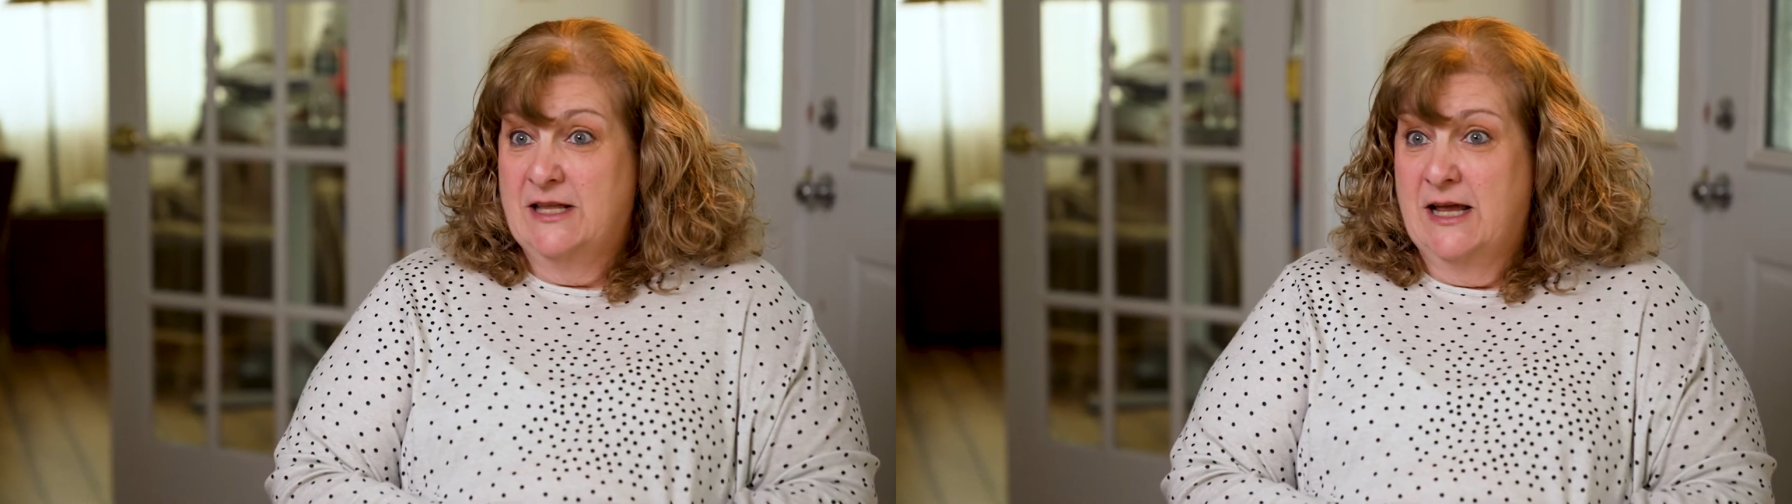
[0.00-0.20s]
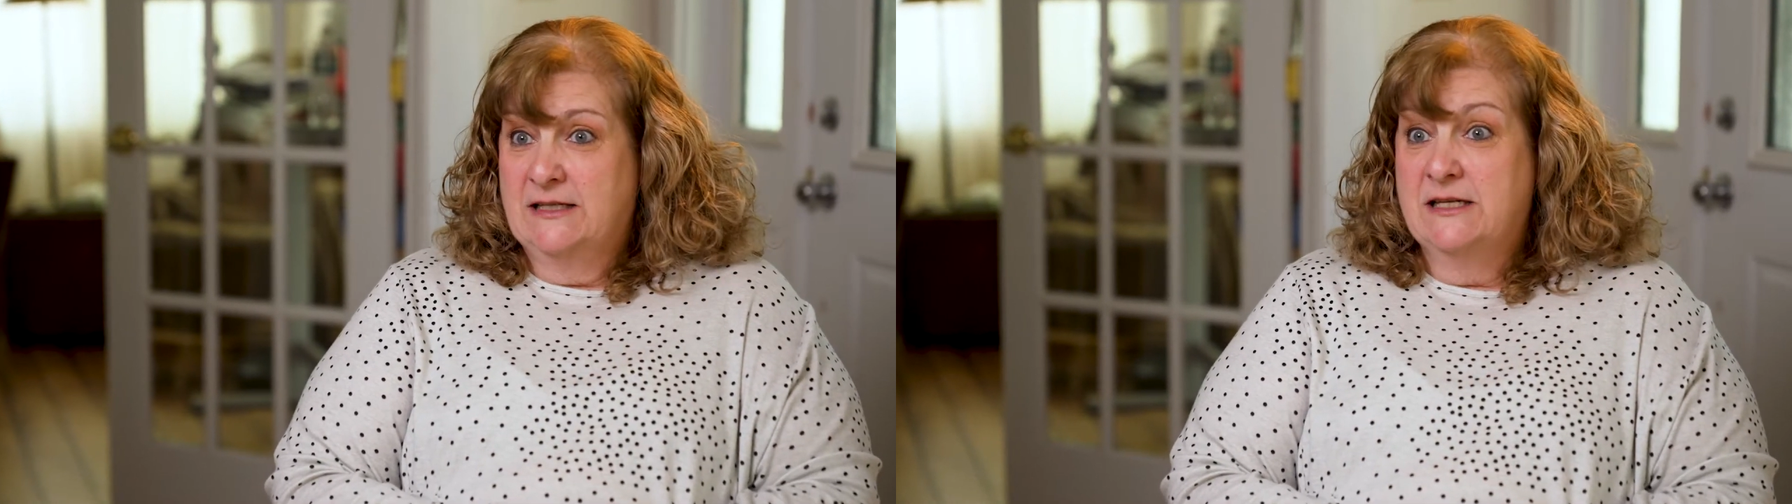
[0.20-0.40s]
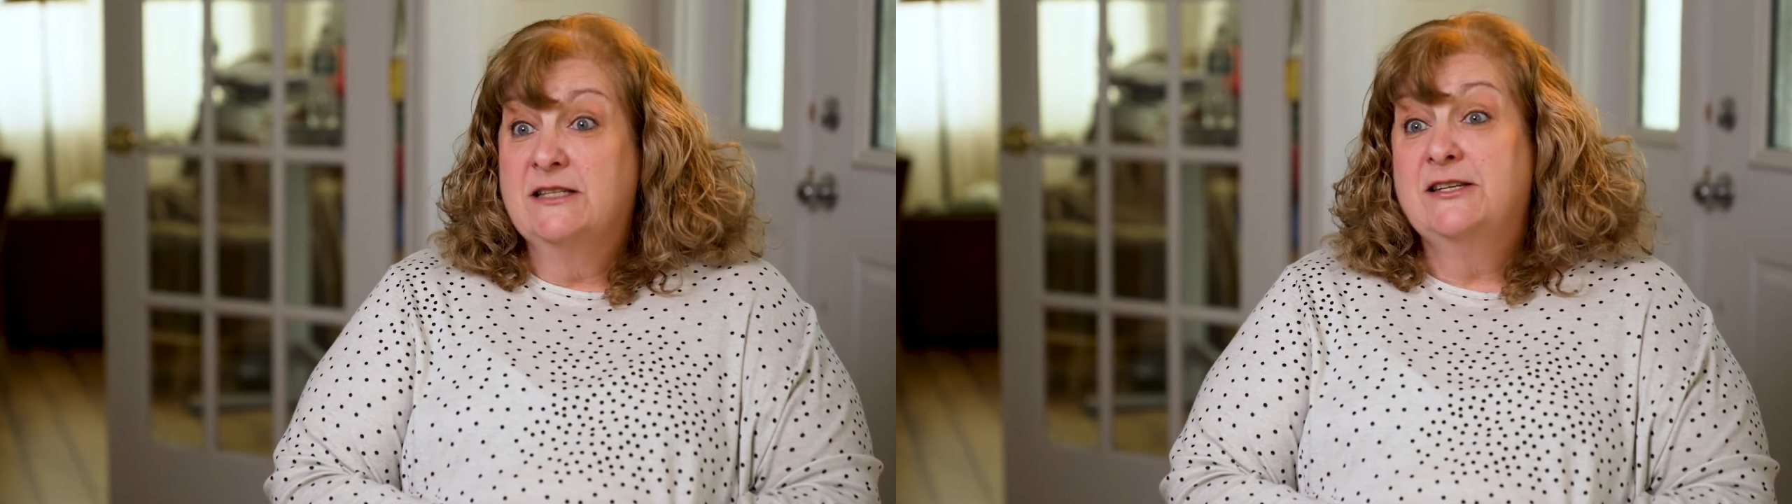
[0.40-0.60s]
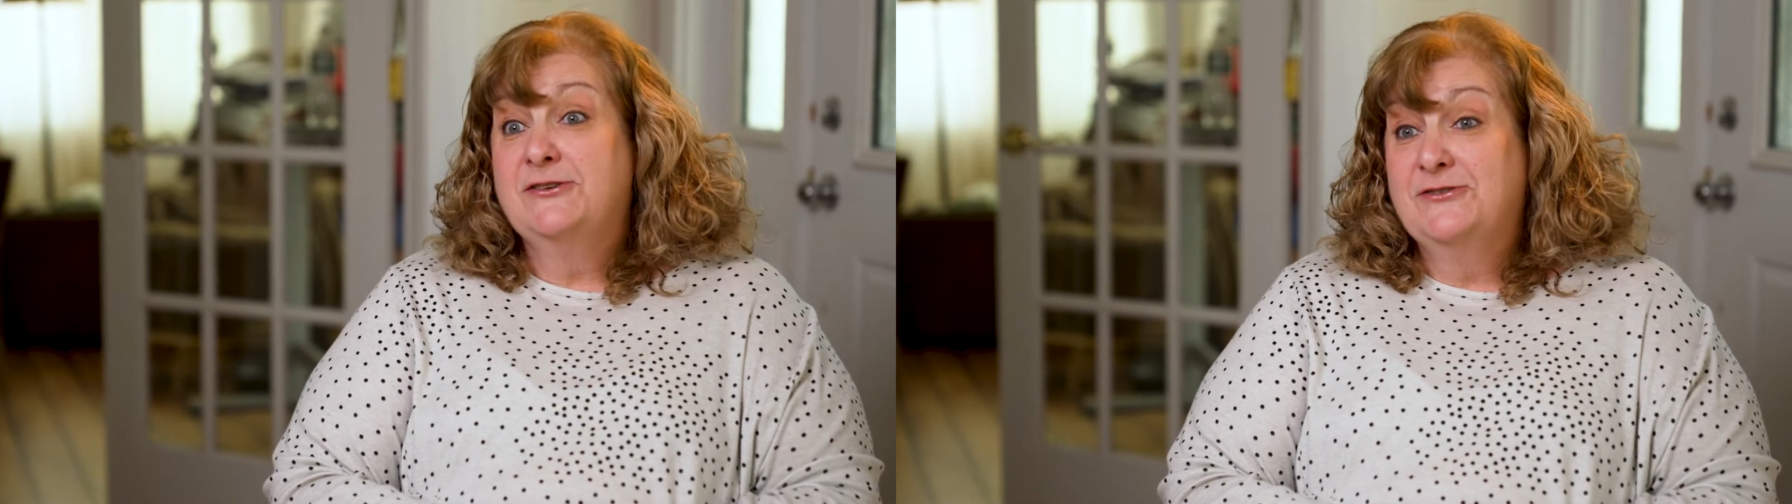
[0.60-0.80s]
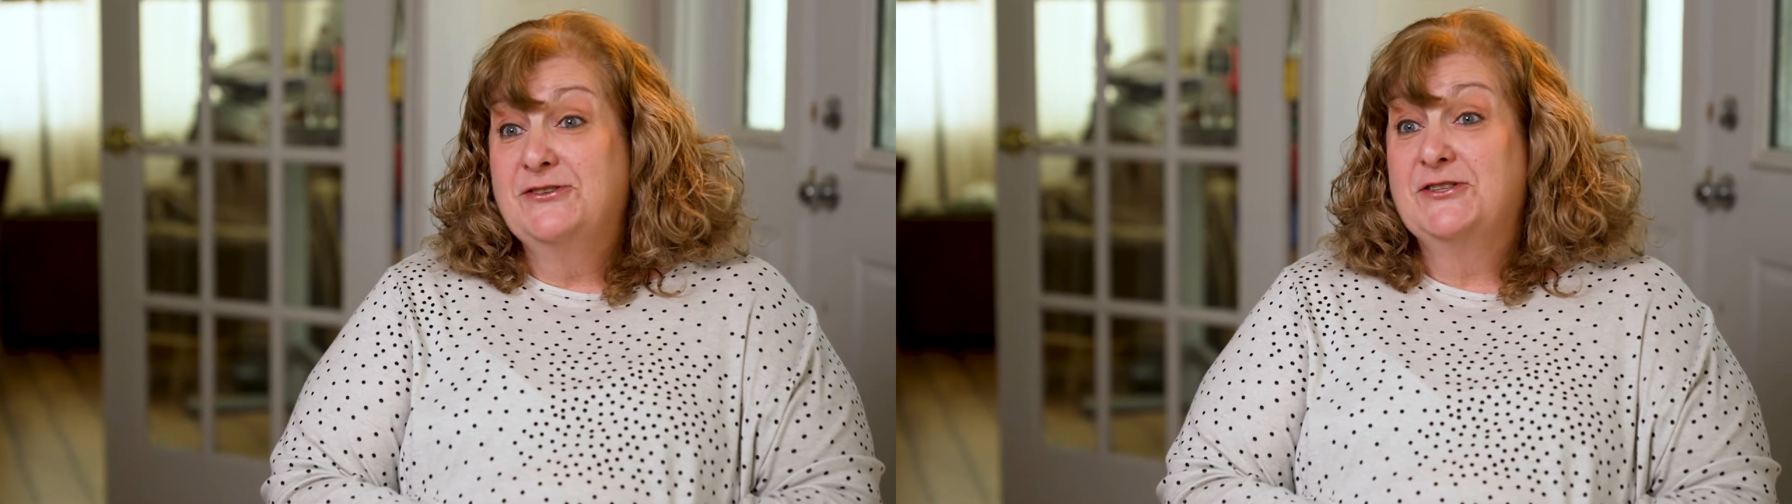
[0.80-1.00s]
that
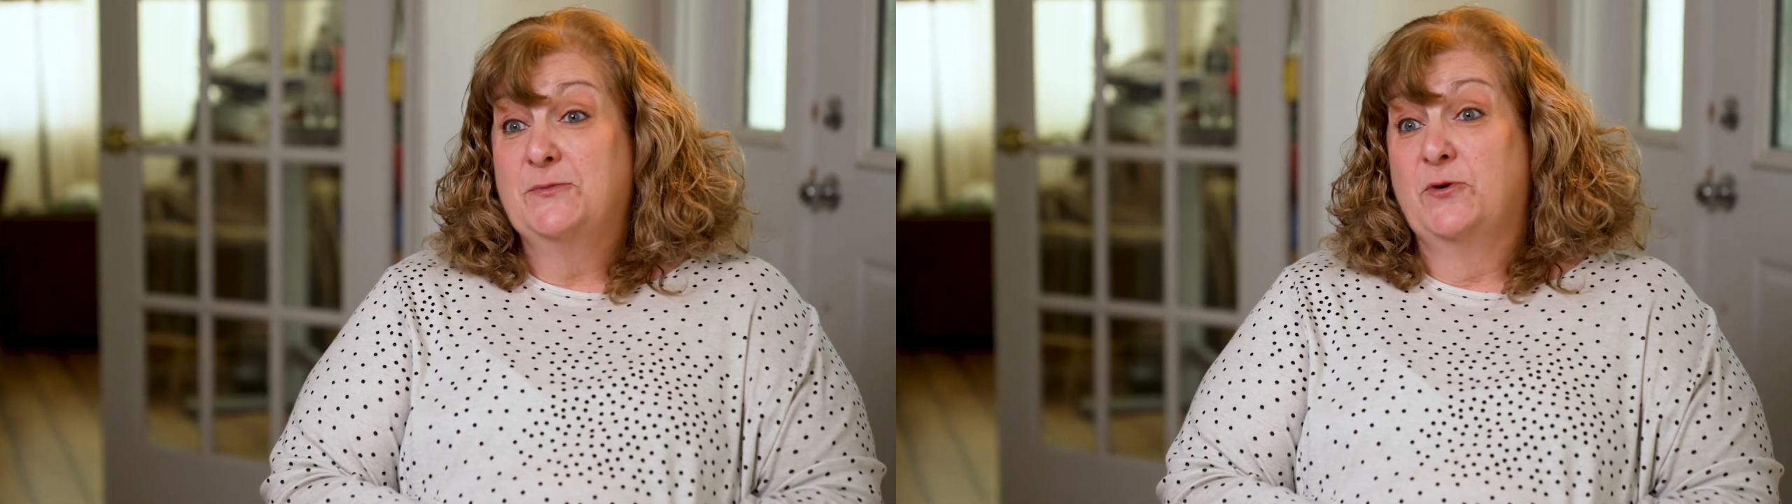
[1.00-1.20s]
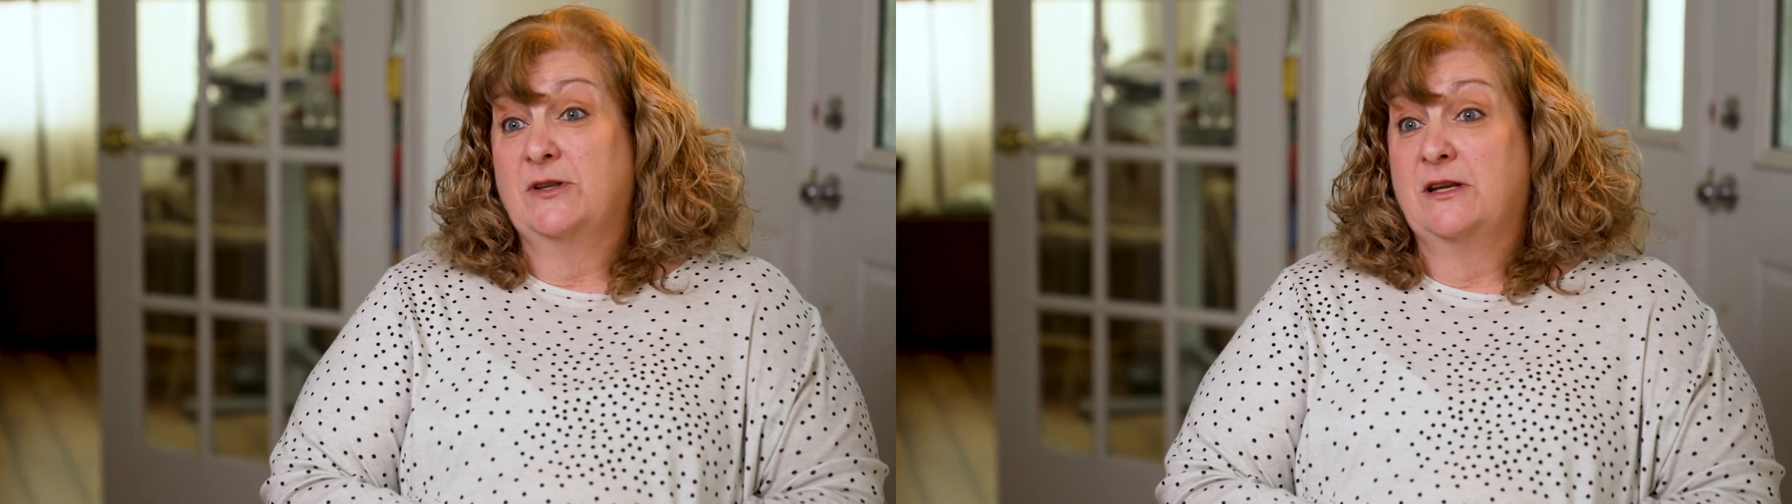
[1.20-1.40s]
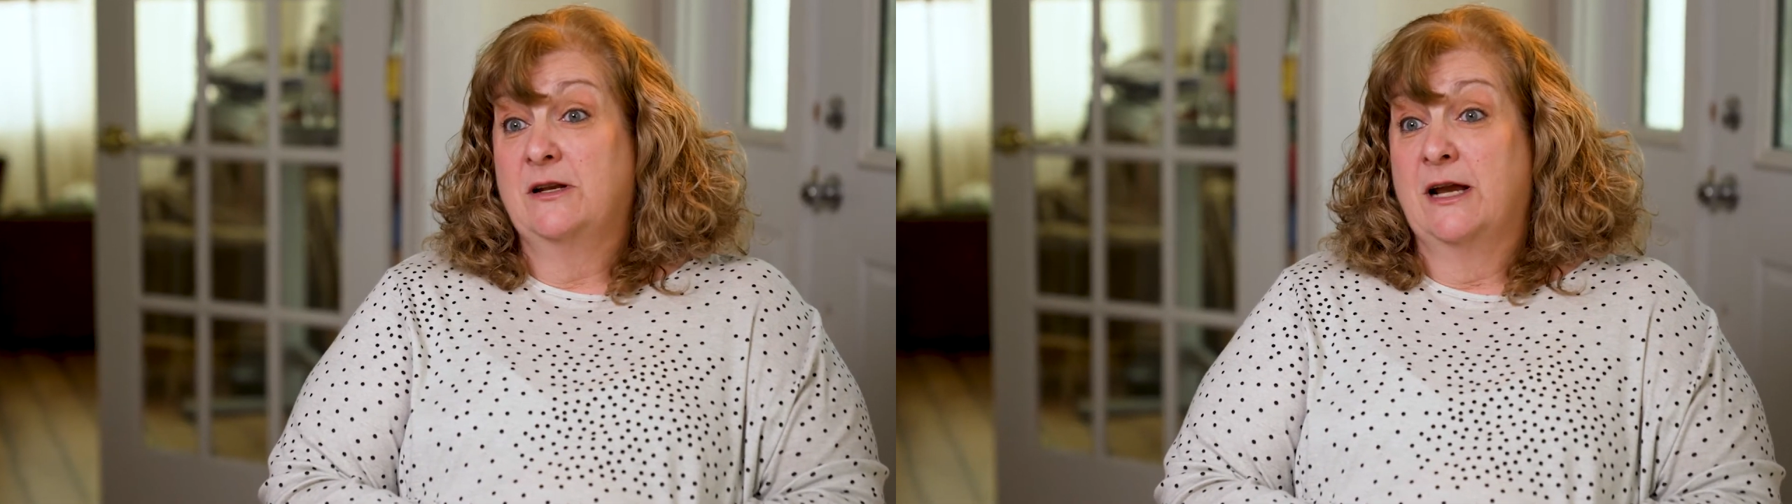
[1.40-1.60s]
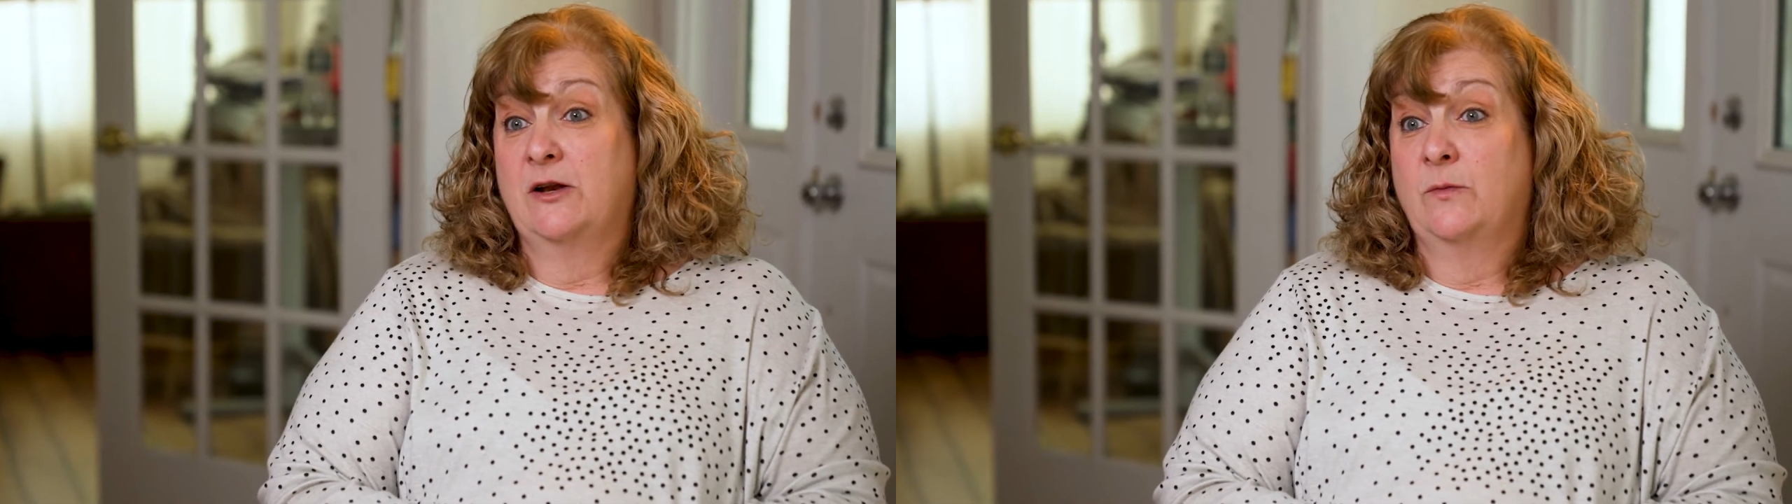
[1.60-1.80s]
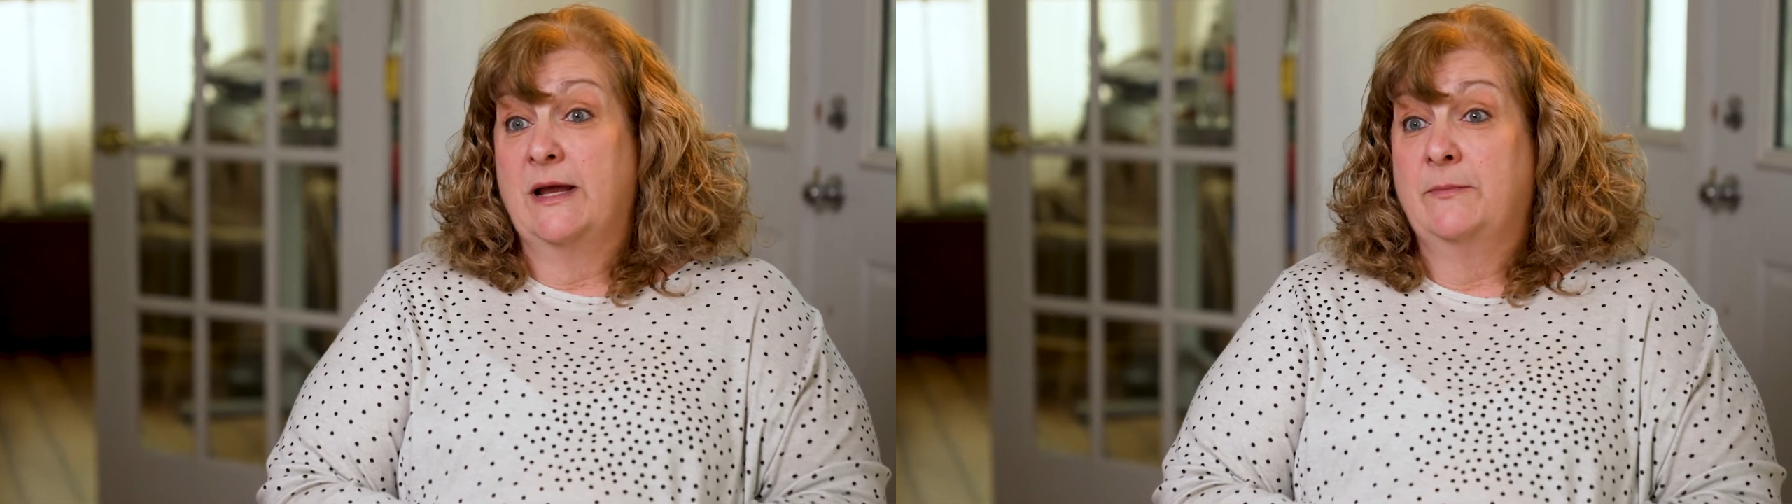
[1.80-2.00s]
continue to support the
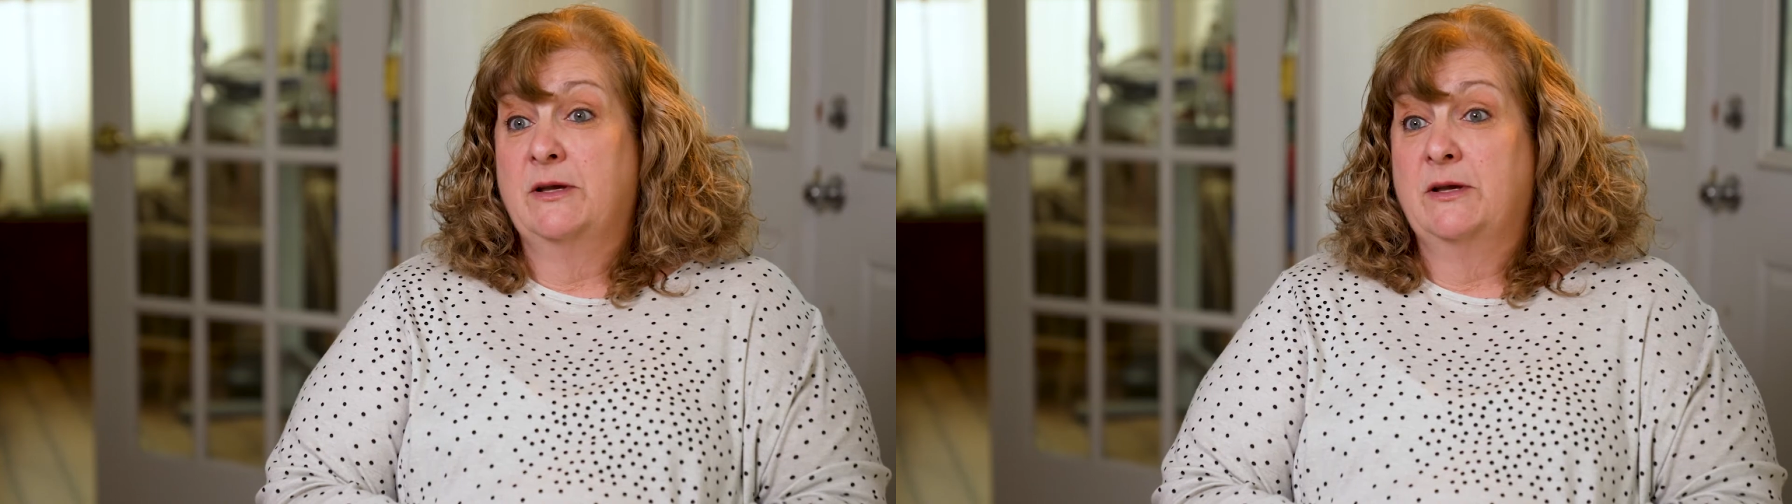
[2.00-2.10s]
United Way,